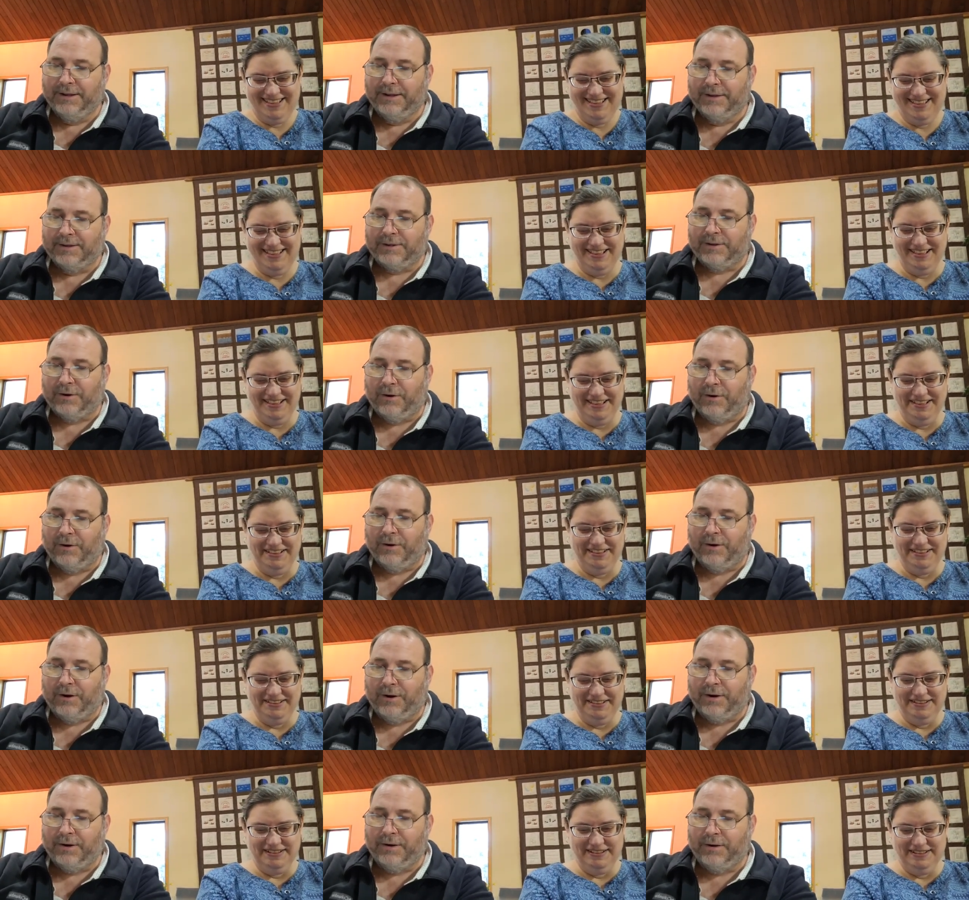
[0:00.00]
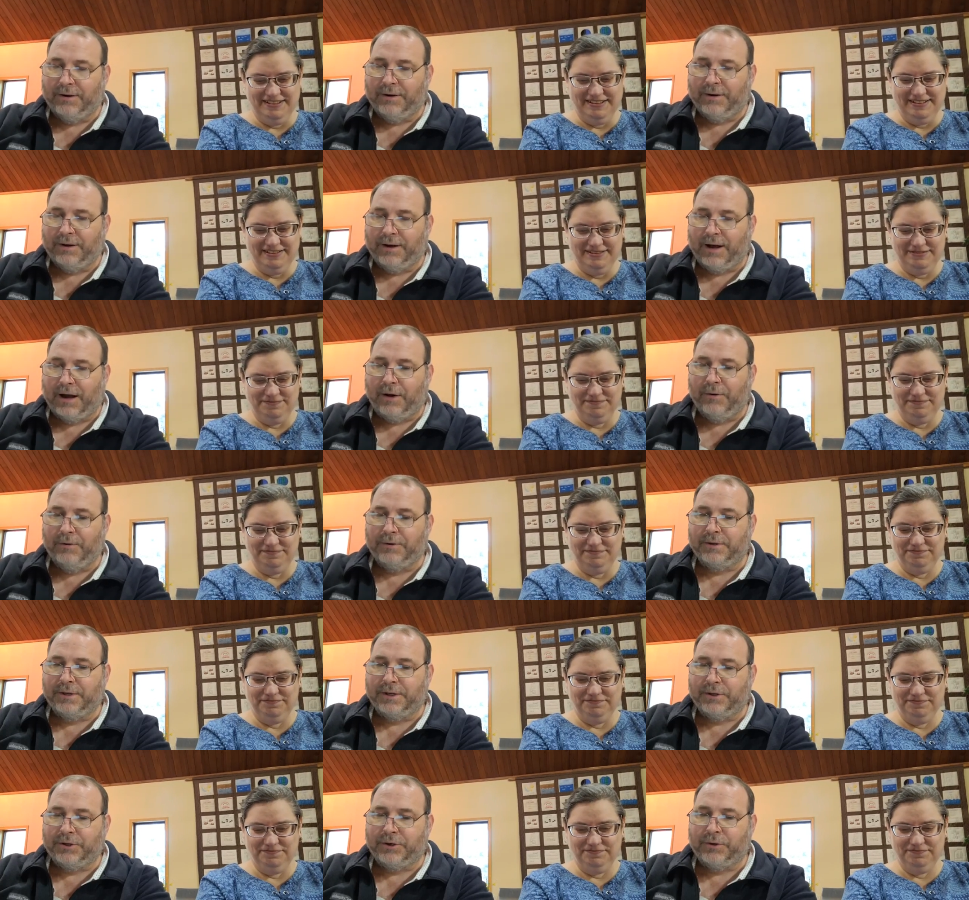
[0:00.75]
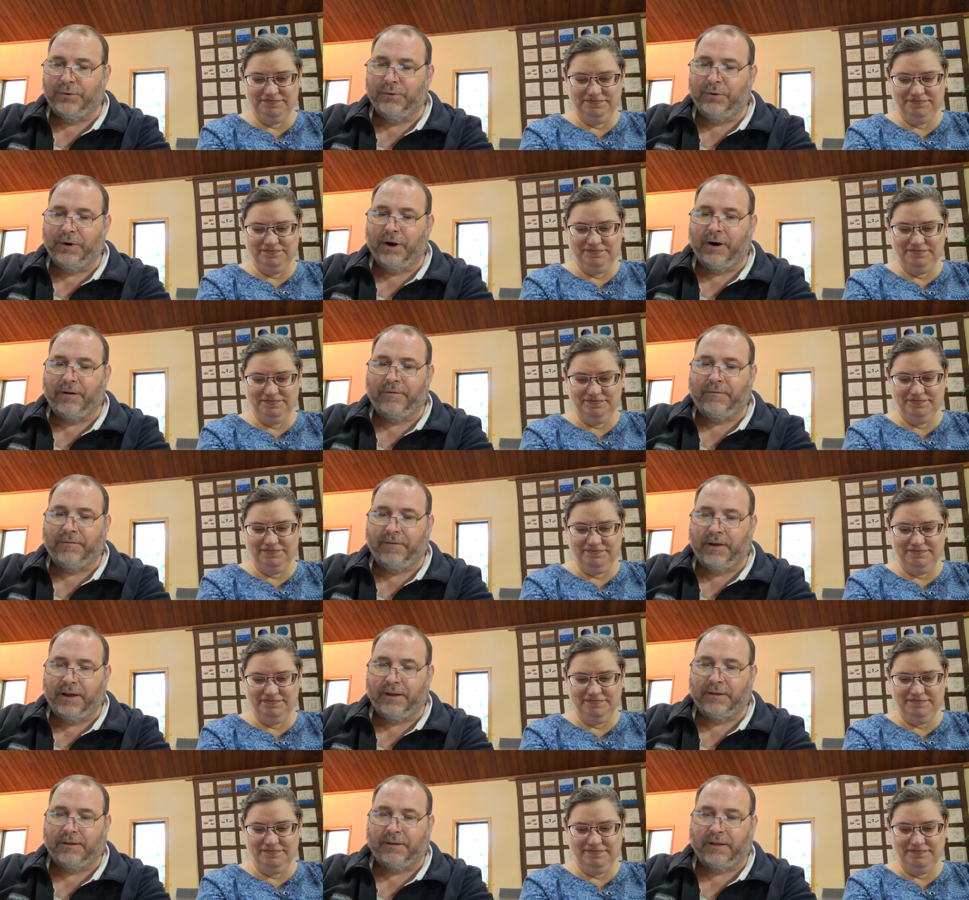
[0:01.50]
Speaker 1: so, how is it true in our
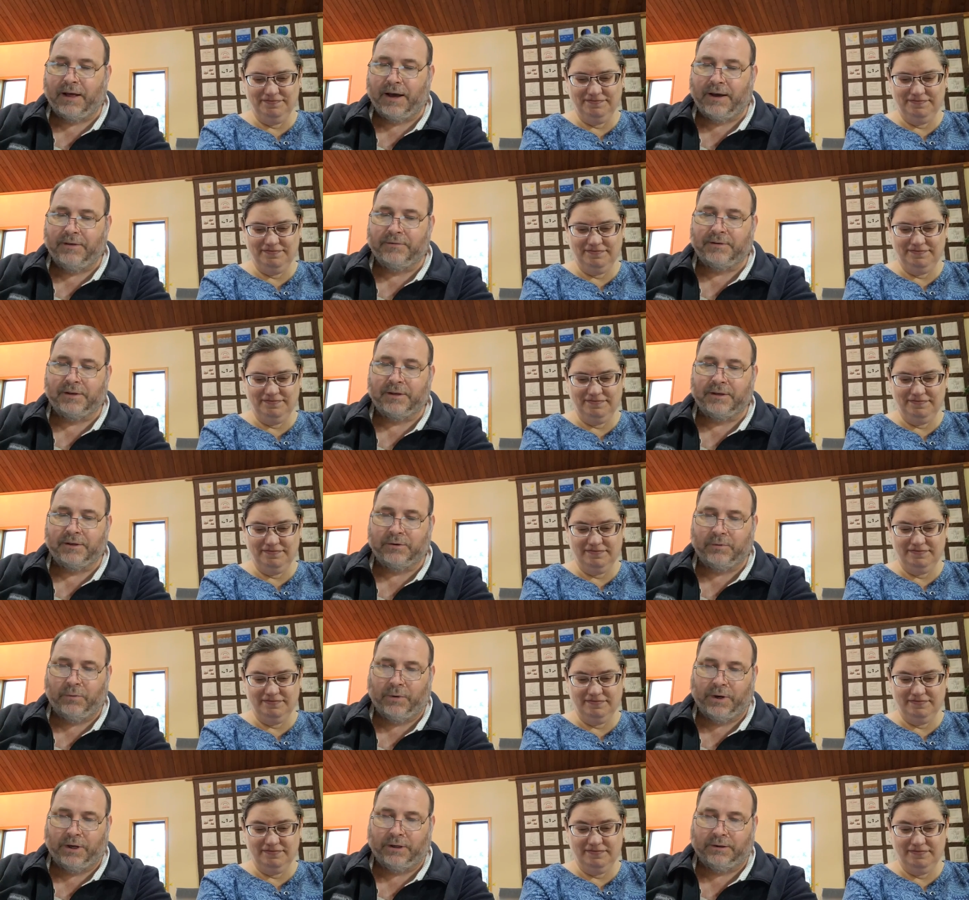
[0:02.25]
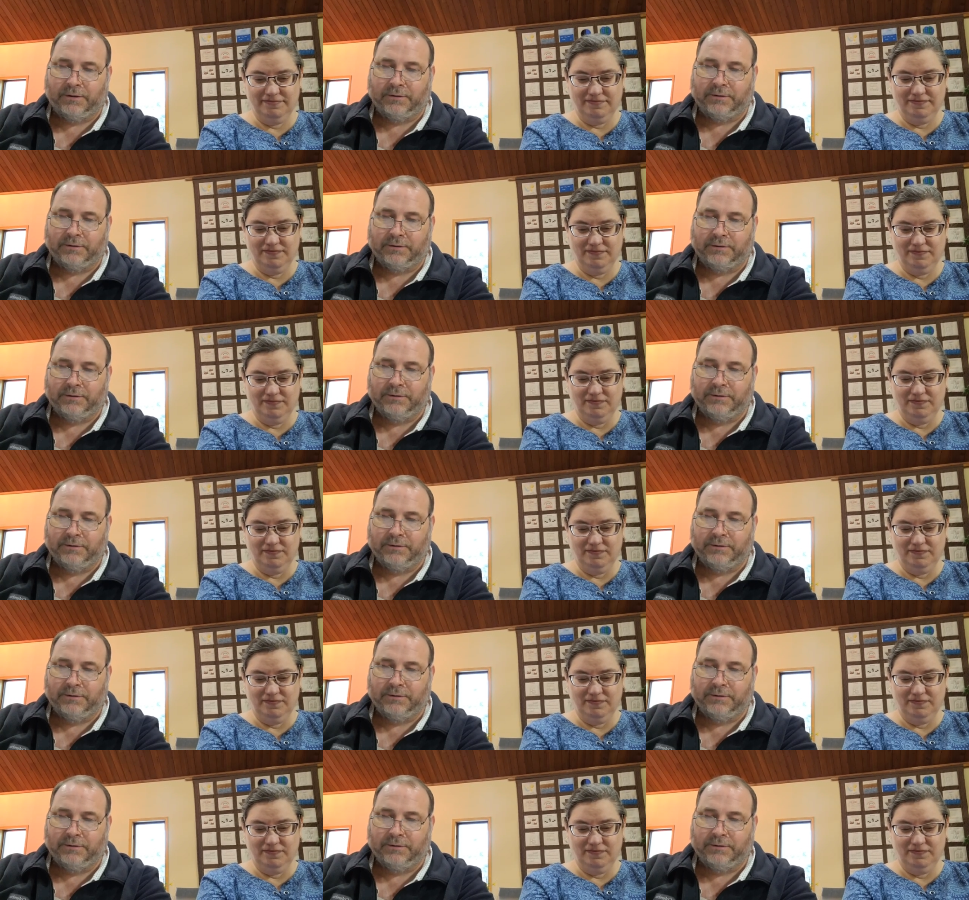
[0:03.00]
faith lives as well?